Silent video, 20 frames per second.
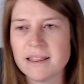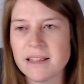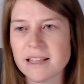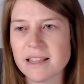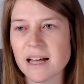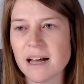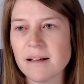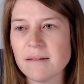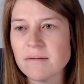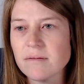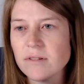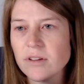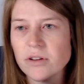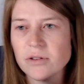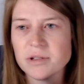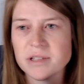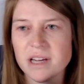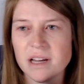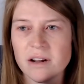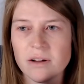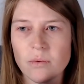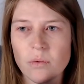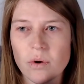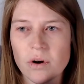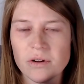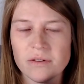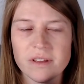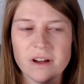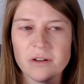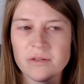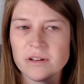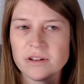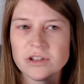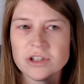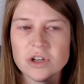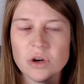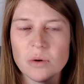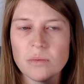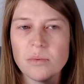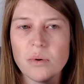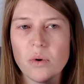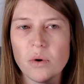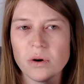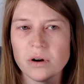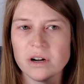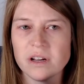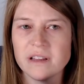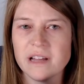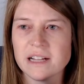think that you said a word there that's so important,